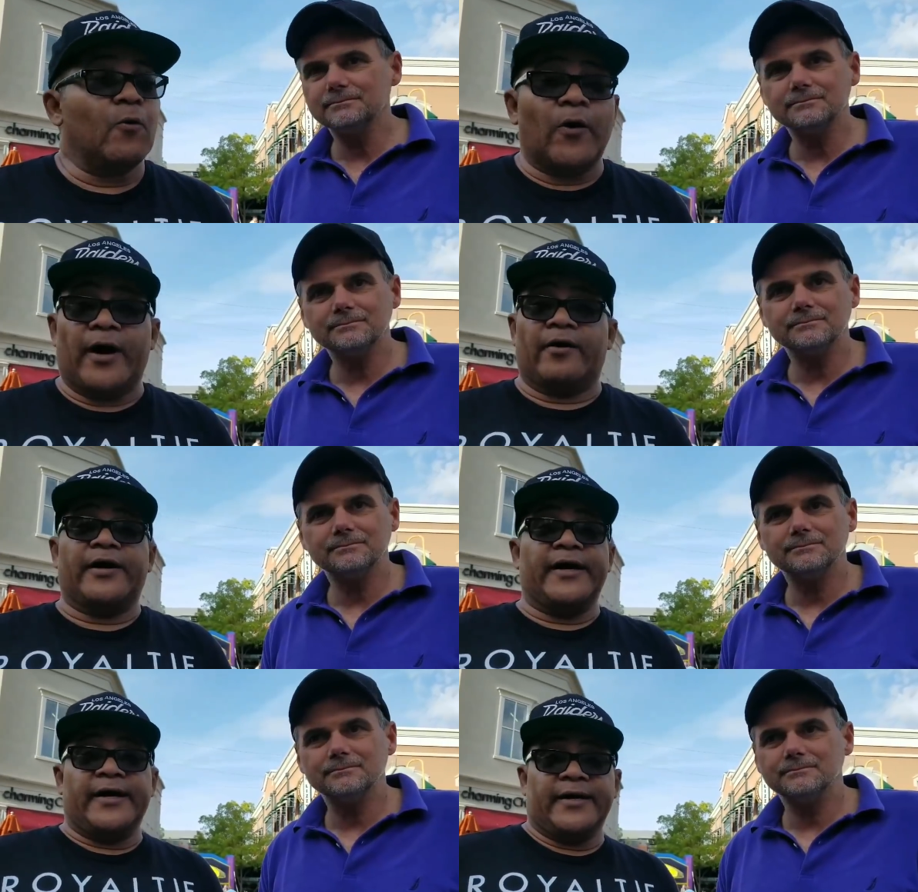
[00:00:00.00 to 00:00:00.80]
Speaker 1: where
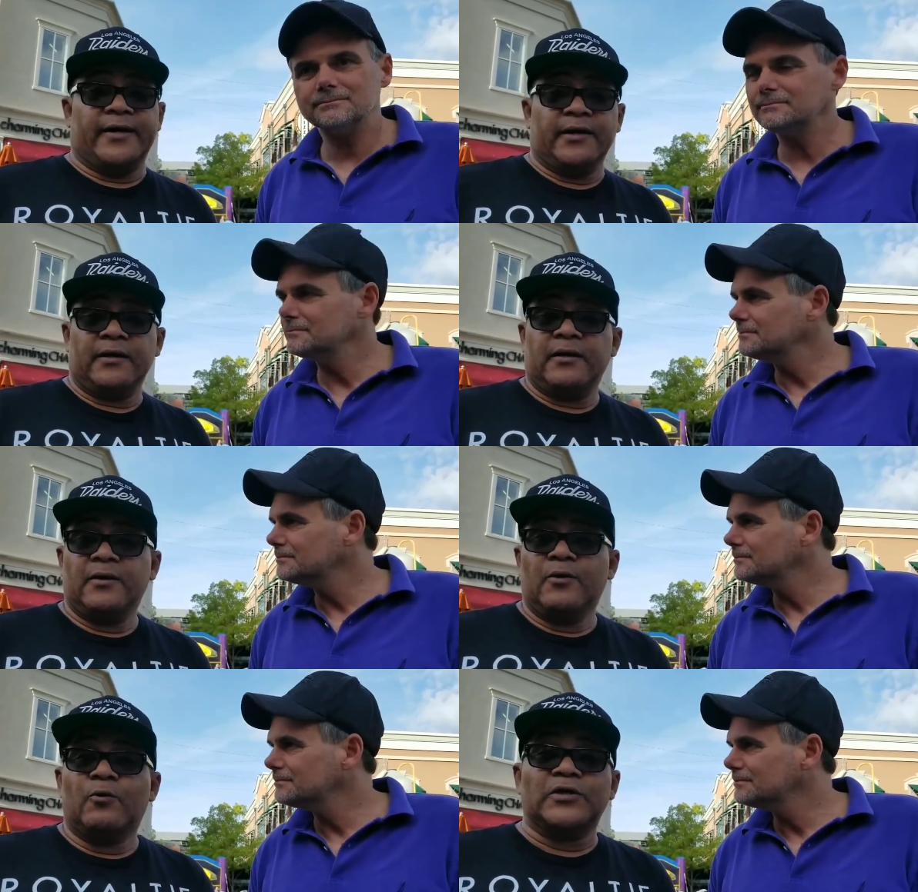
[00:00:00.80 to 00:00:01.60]
he
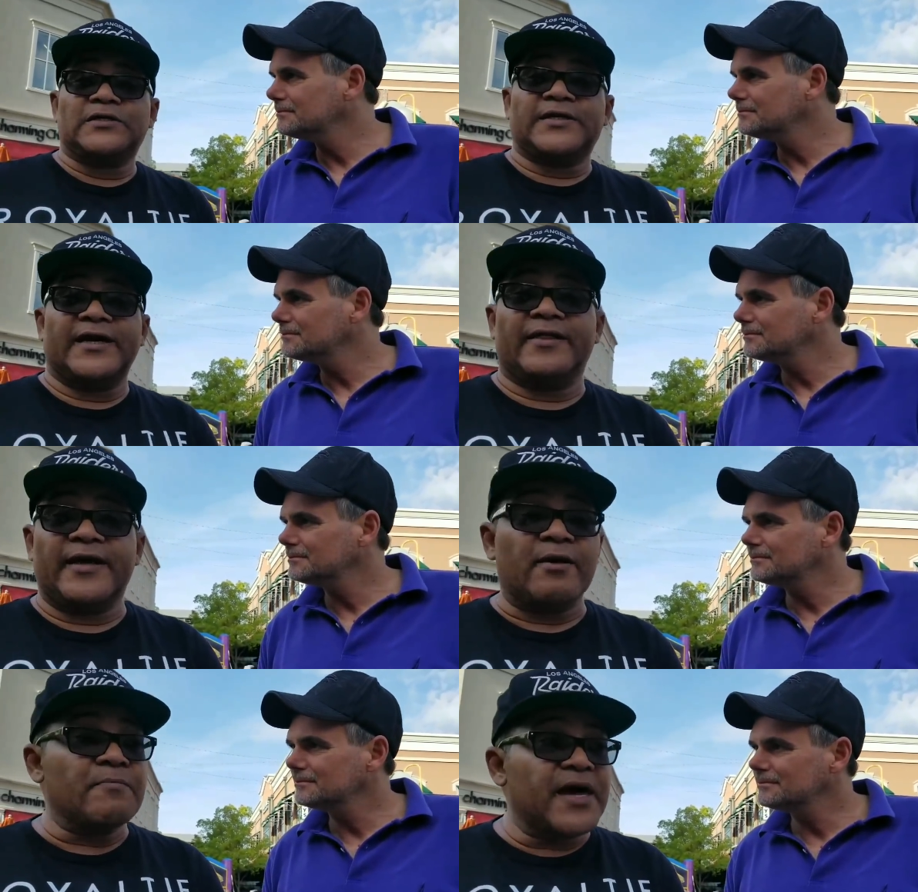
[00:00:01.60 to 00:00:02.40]
would see the
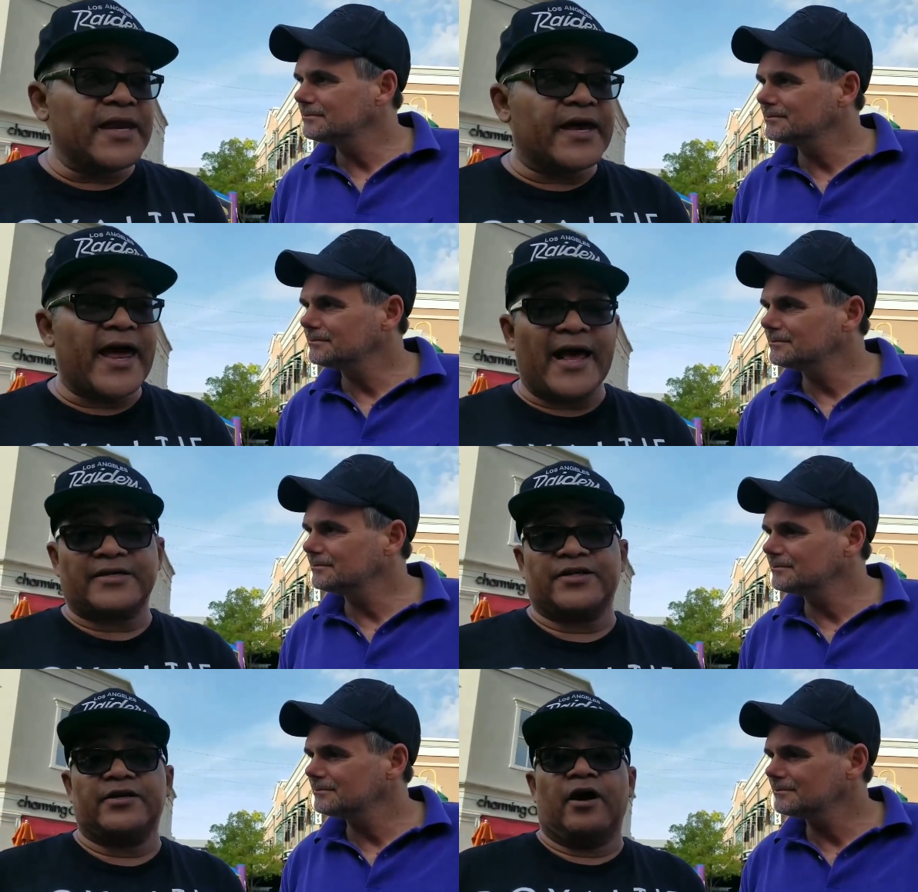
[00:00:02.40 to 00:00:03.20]
immediate
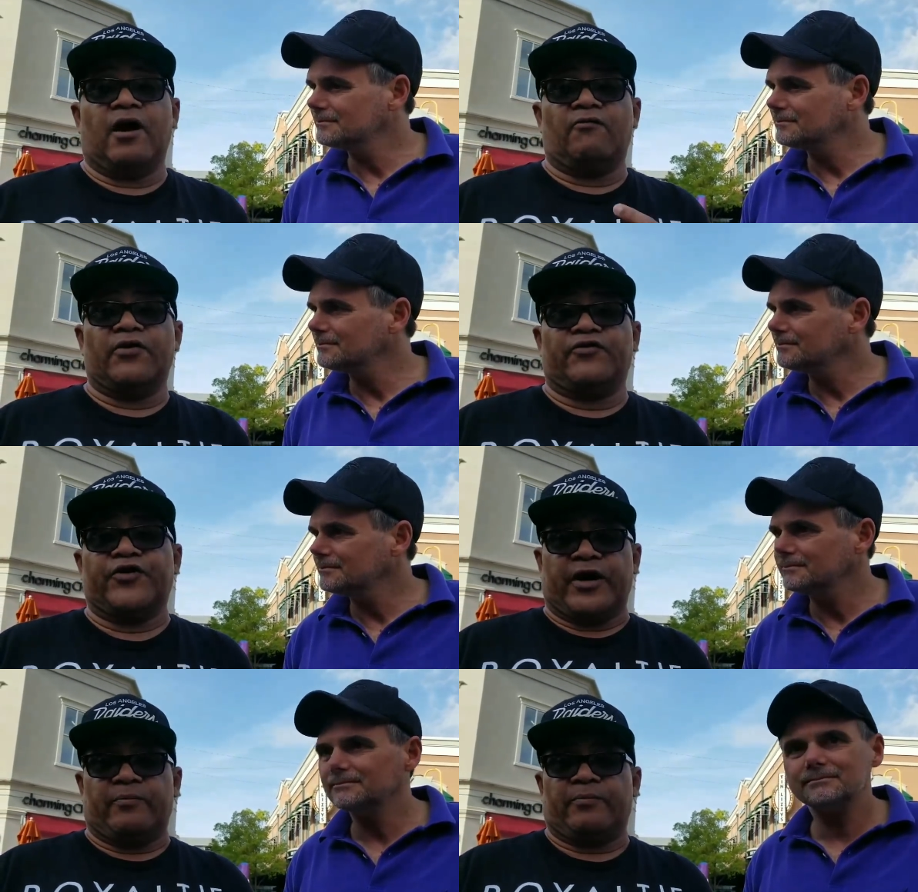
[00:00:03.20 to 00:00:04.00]
action of his
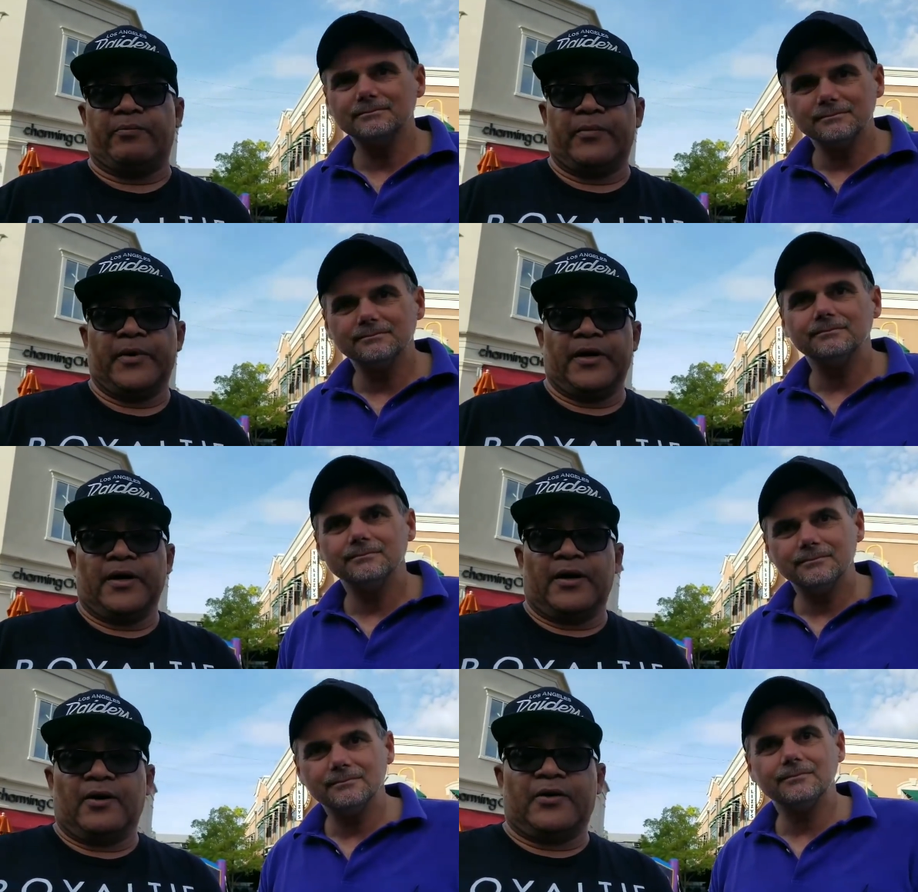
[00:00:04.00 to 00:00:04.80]
gem.
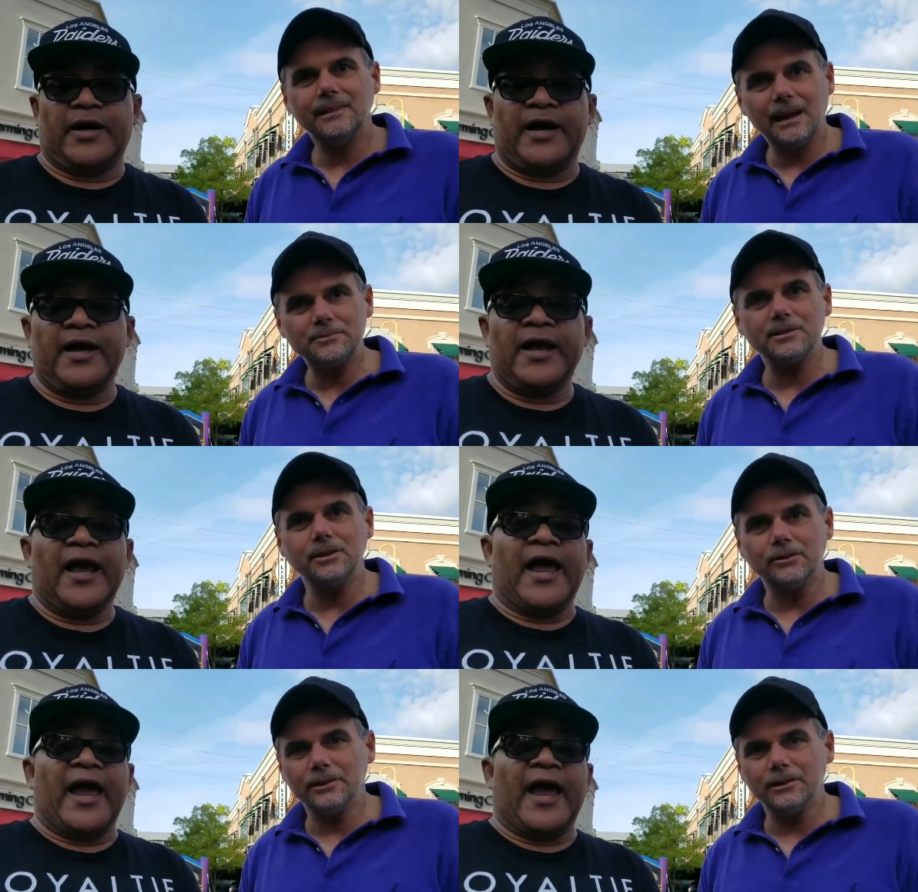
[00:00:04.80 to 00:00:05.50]
Okay? Absolutely.